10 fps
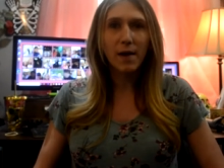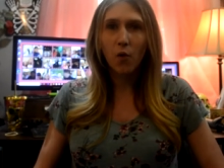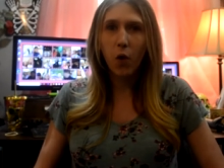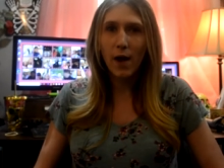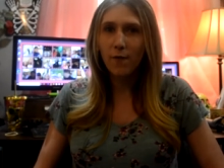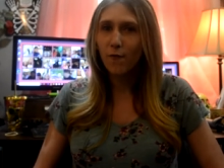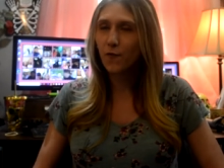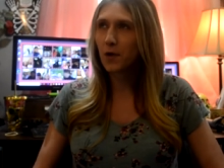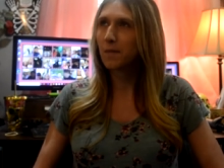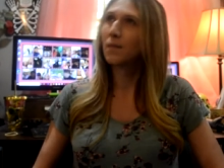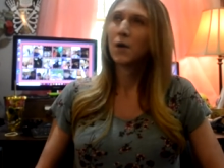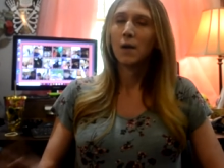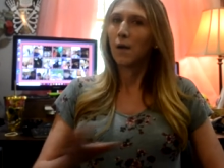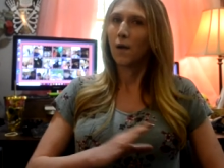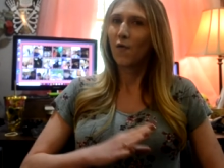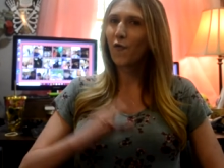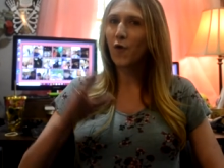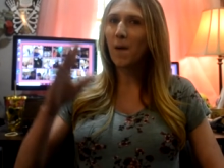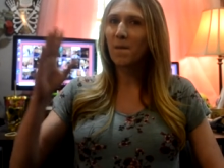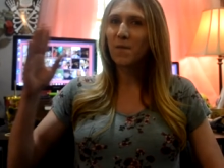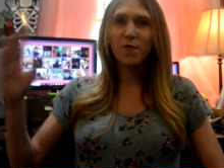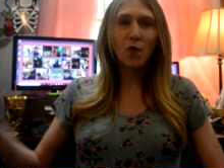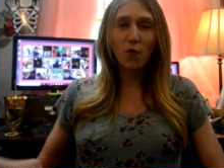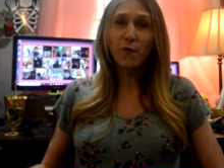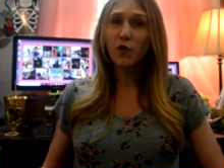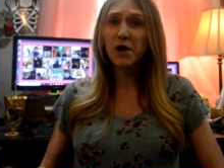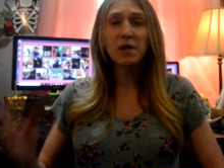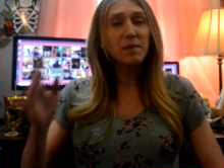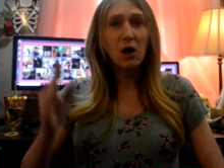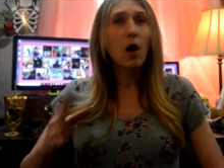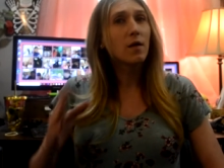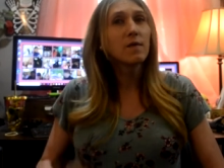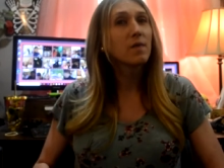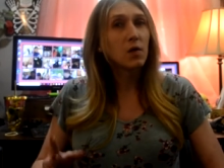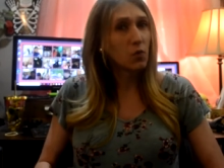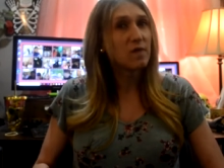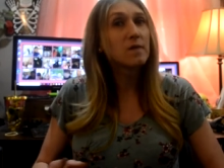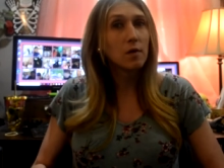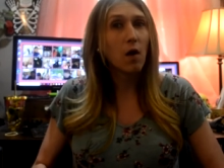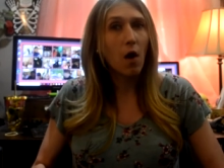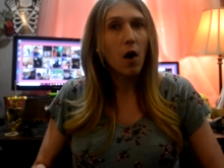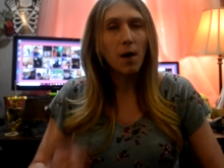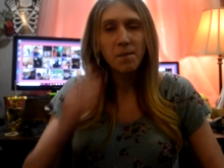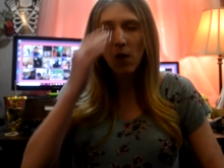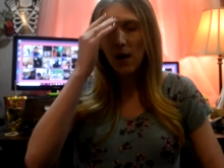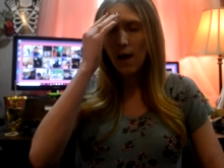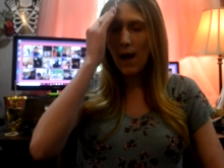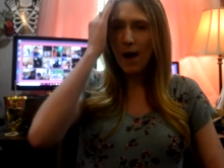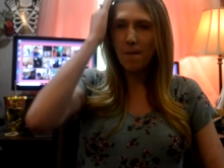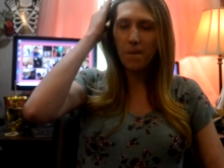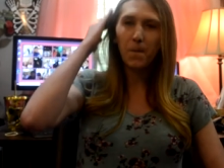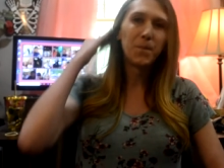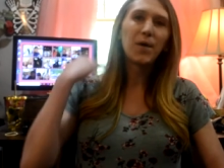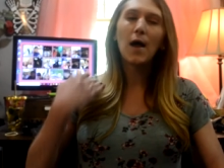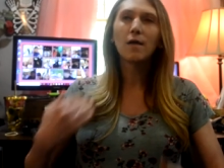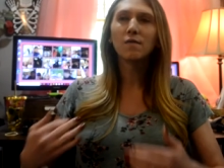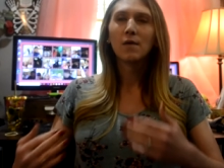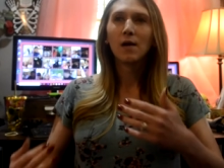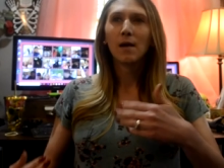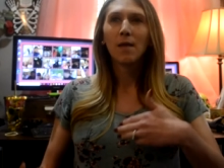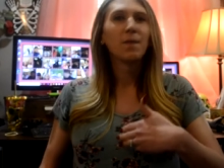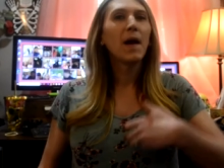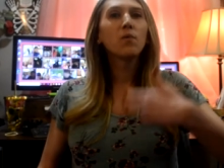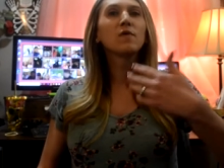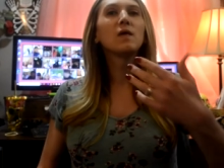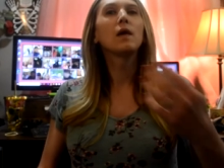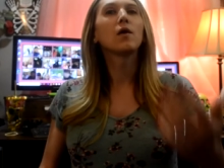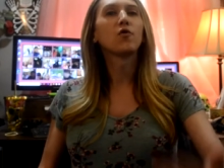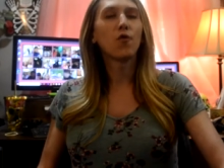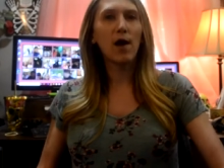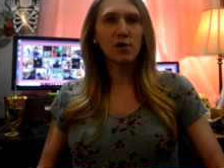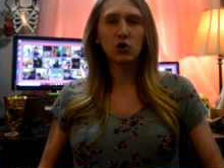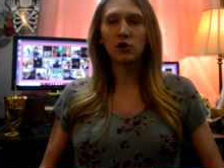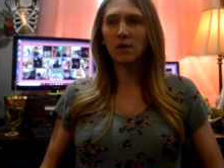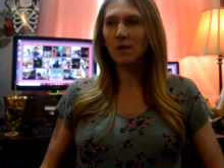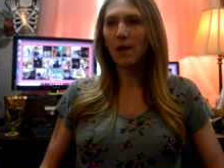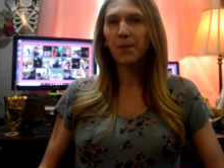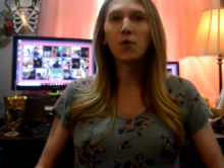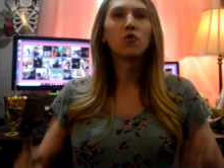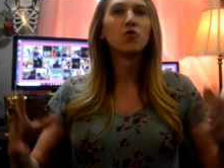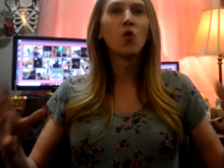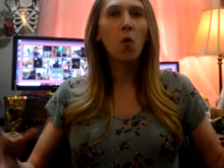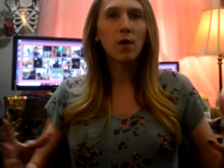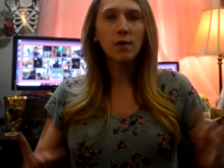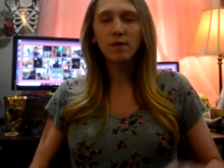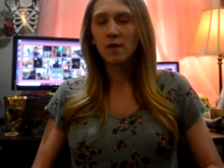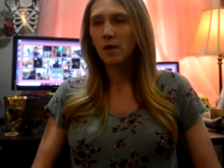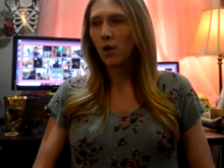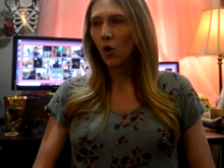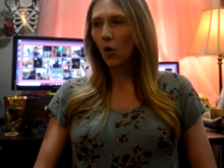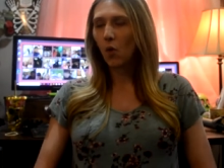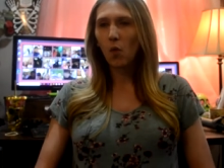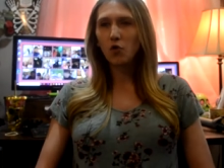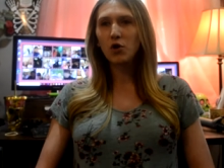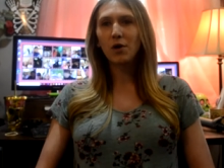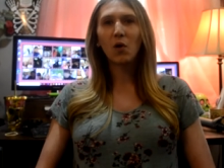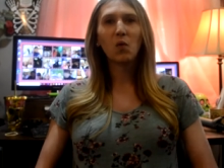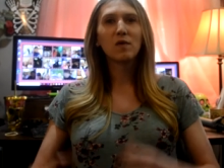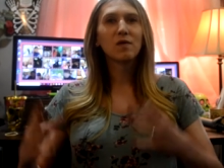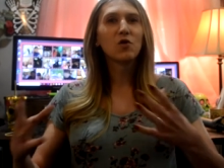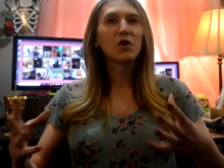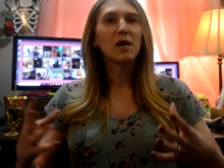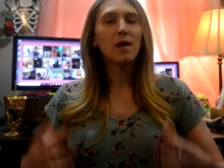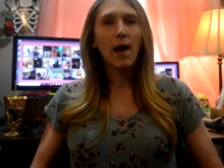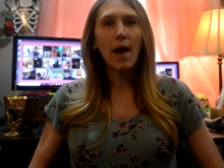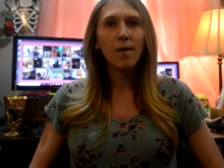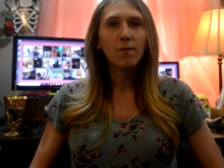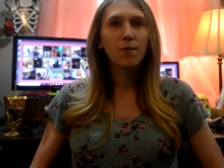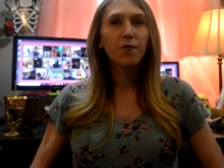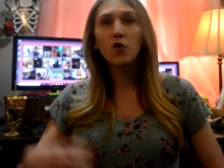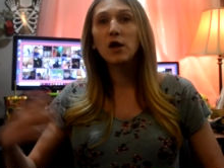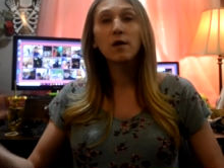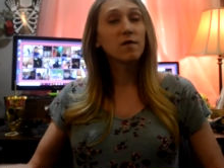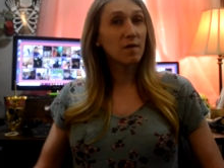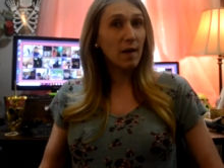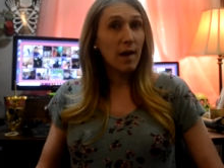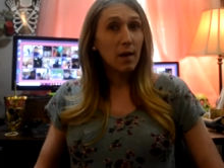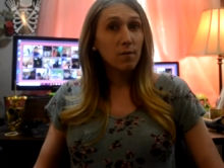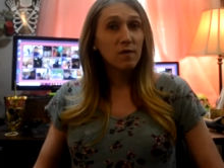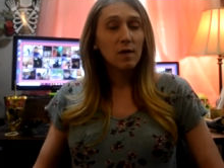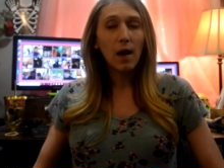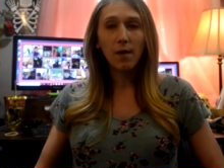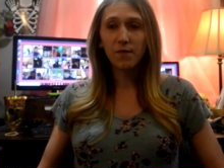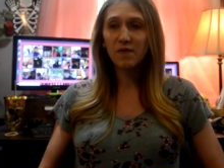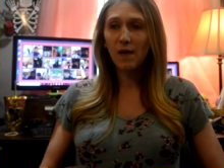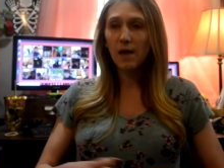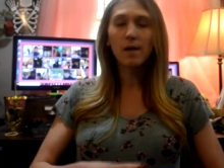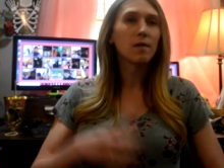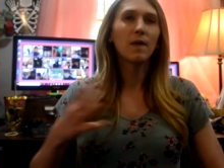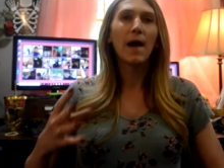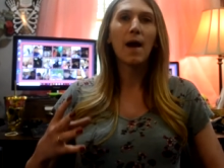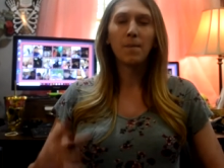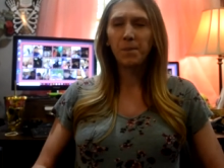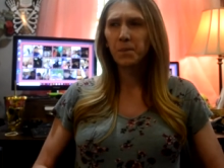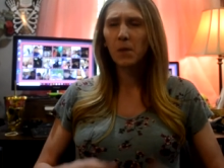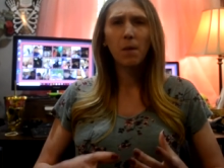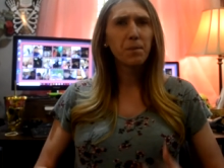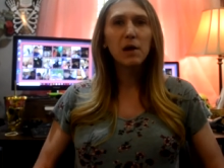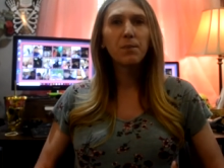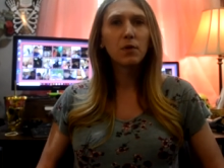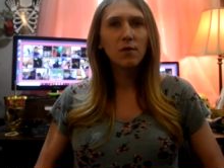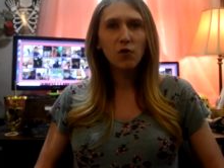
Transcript: away from from full freedom, and honestly, we still are. Um, but that was the aggression that the North you know, was looking at freeing slaves, of saying that people of